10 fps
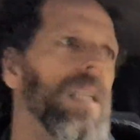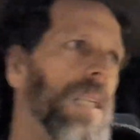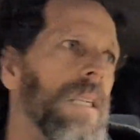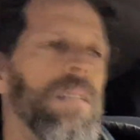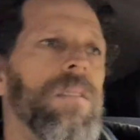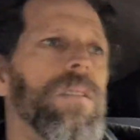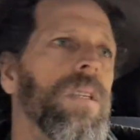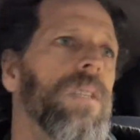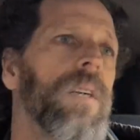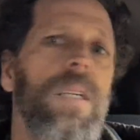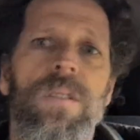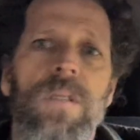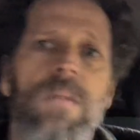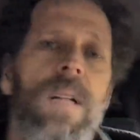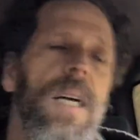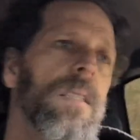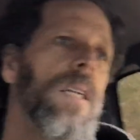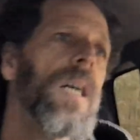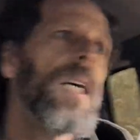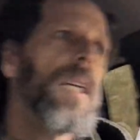eat as good as I should have last
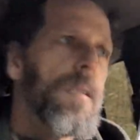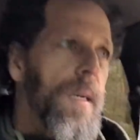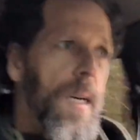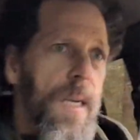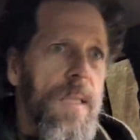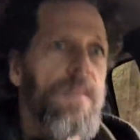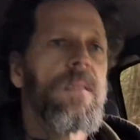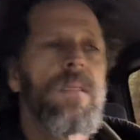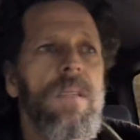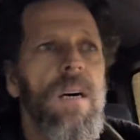night, and